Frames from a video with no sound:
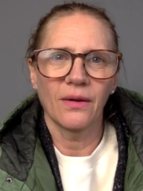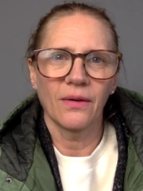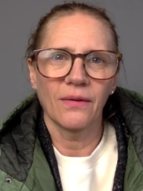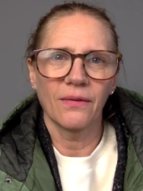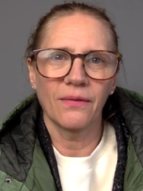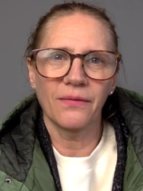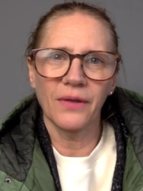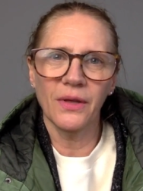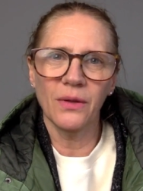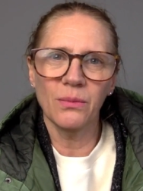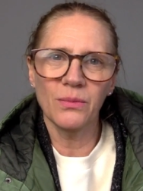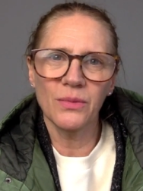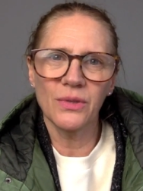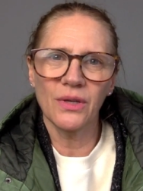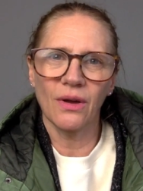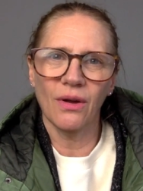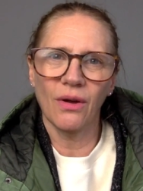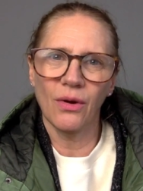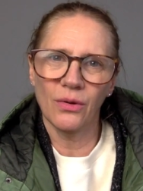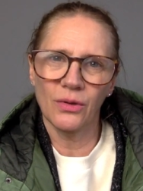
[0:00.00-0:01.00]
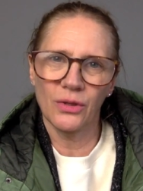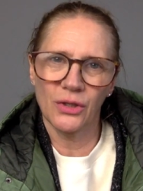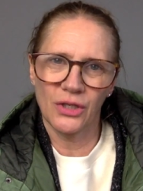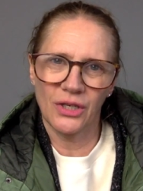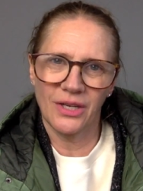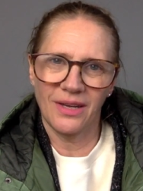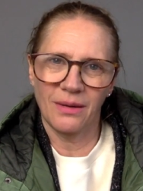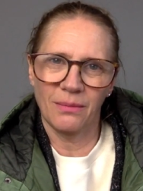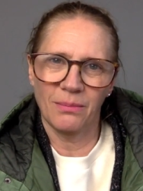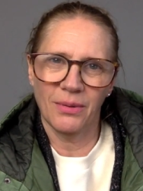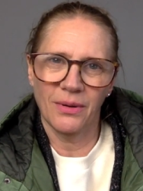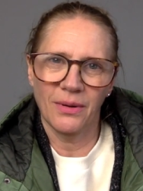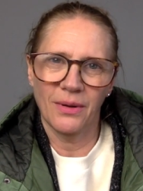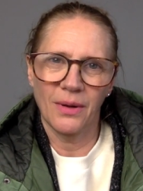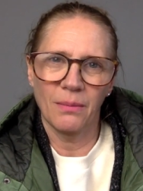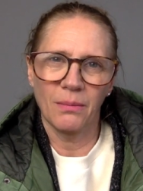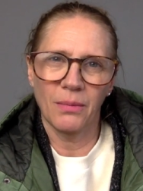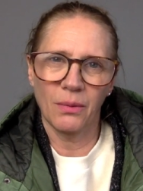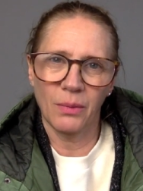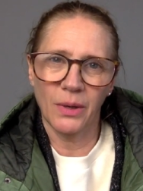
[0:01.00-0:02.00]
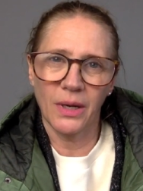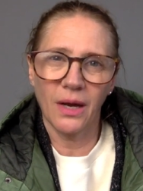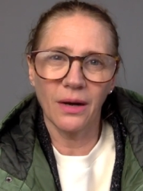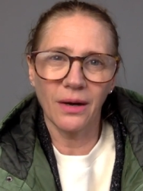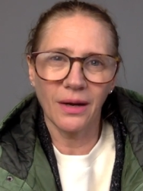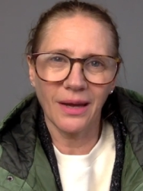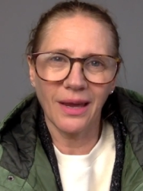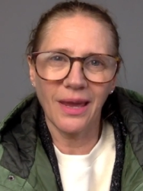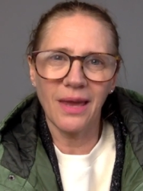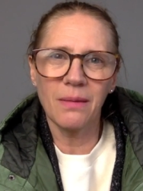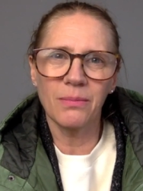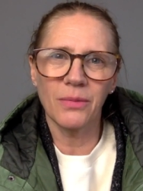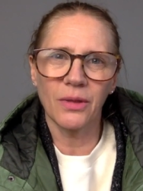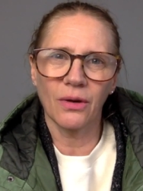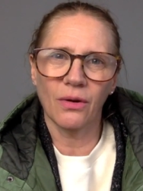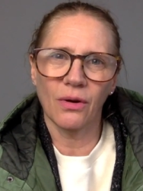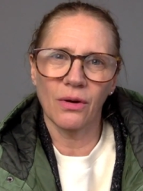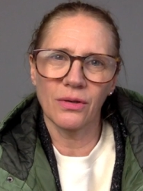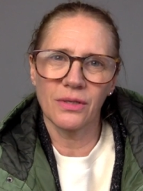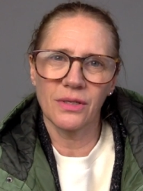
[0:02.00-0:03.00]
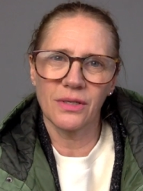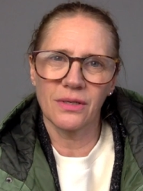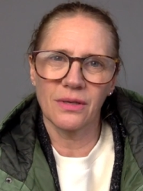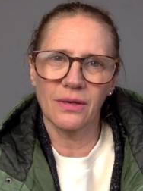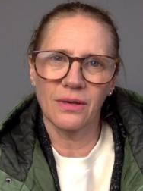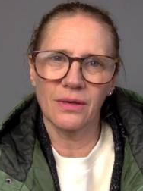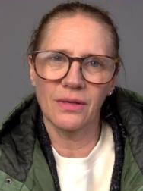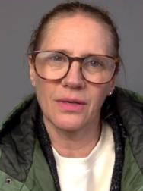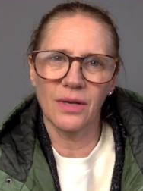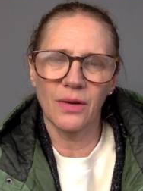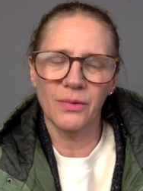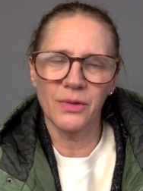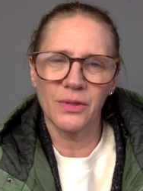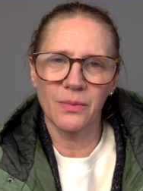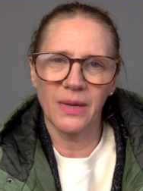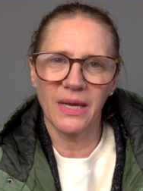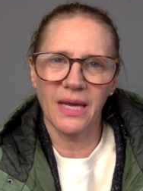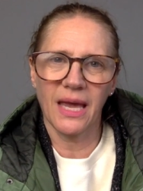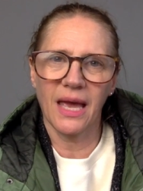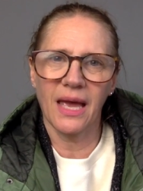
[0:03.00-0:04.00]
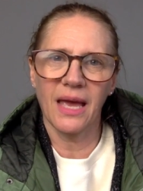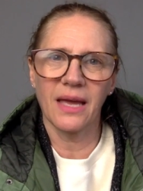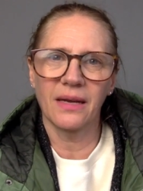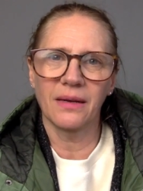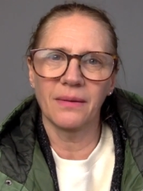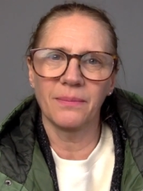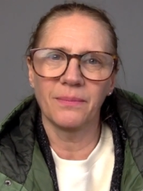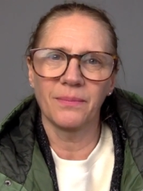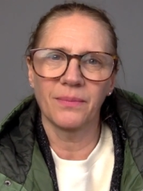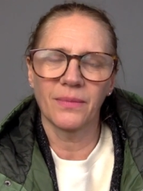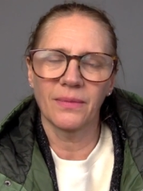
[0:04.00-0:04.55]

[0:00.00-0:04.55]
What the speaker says: Films aren't cheap, but we're going to keep the costs as low as we can.